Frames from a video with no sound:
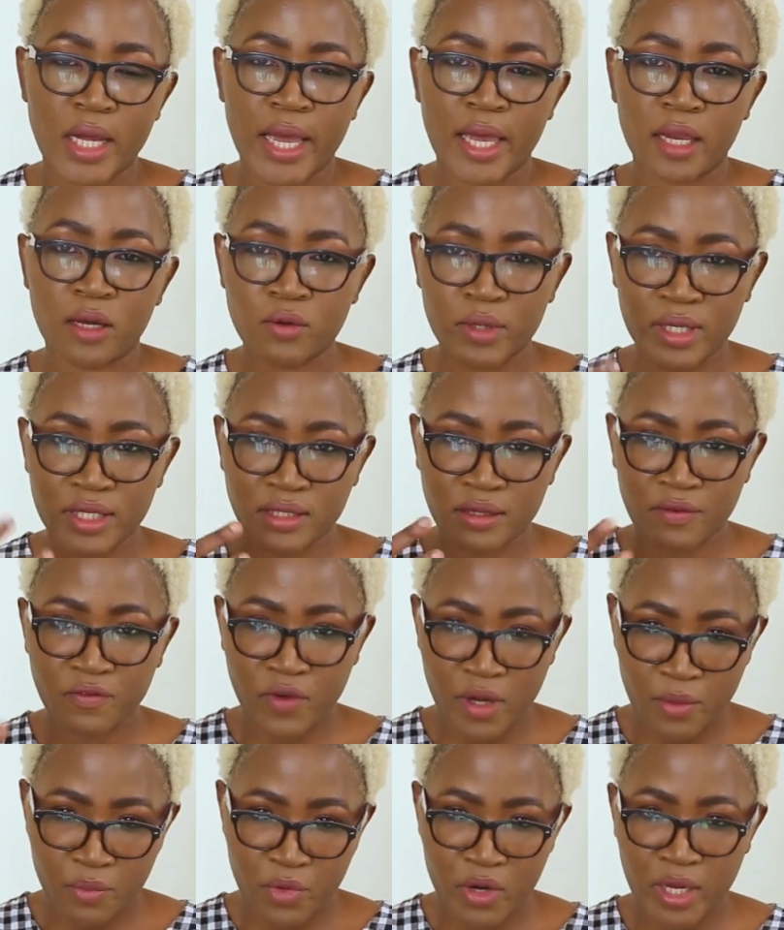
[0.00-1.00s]
I look at a
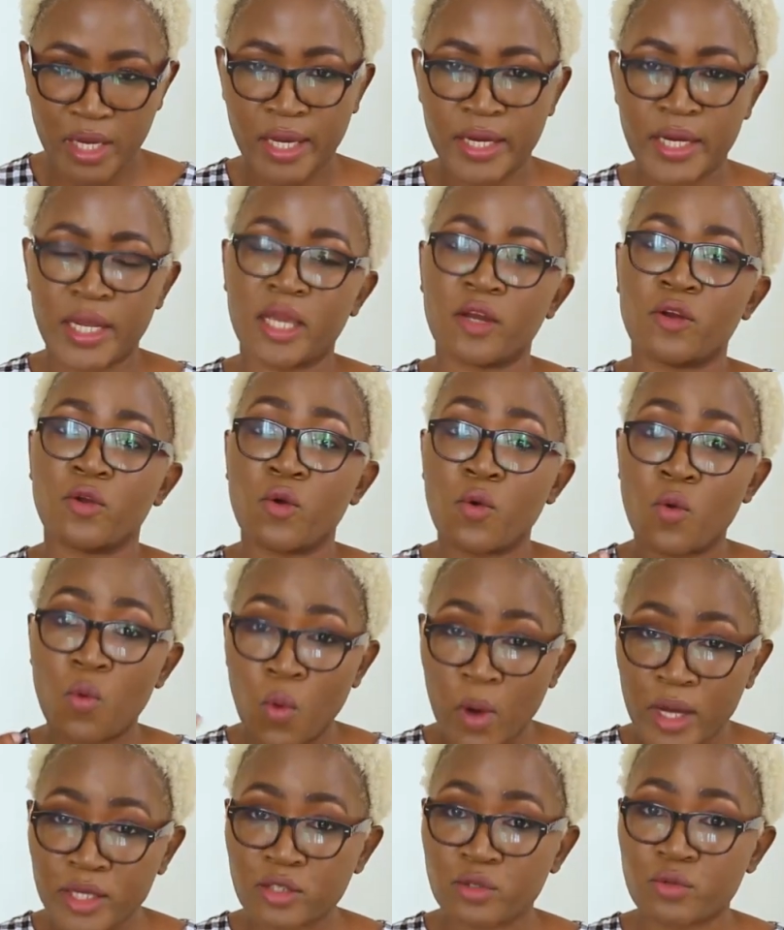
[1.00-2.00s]
fabric and I know
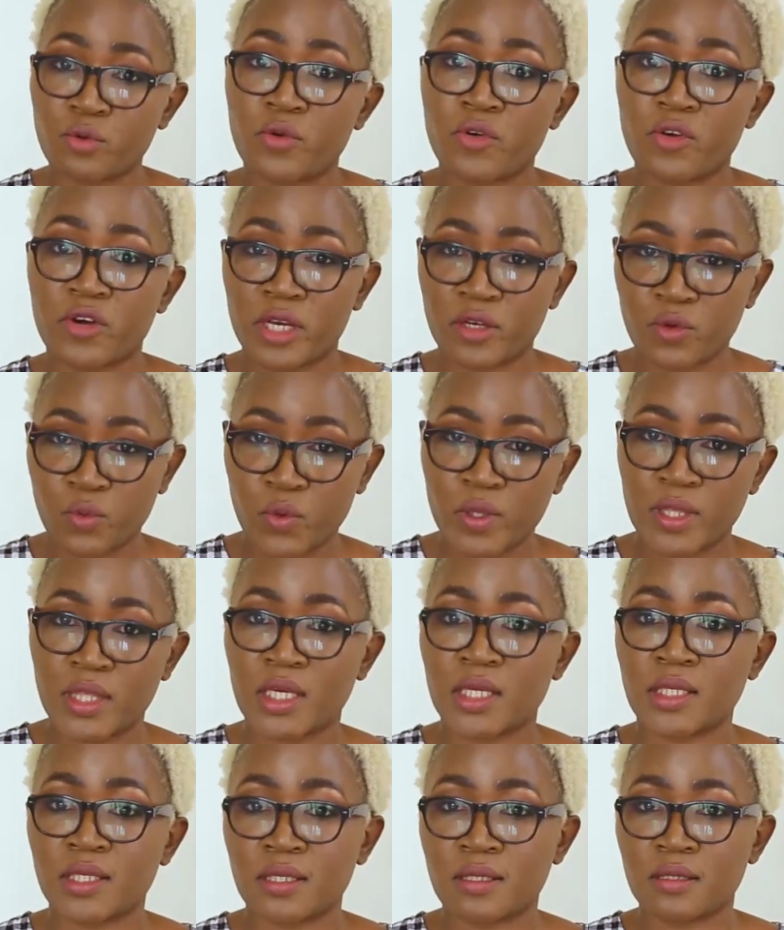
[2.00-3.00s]
what to create with
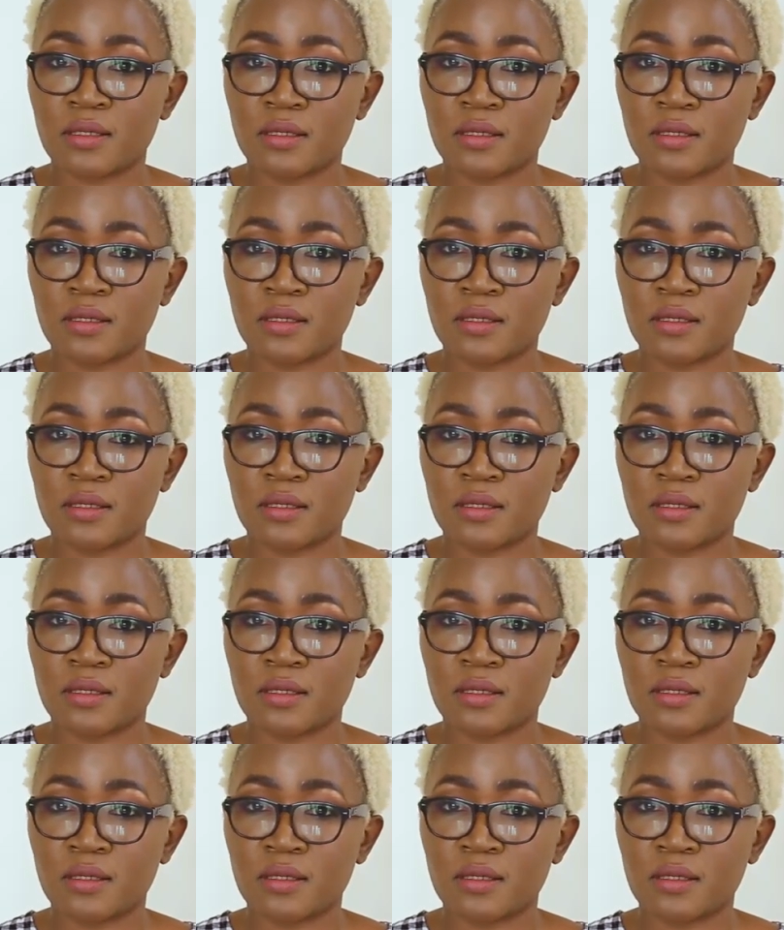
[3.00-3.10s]
it.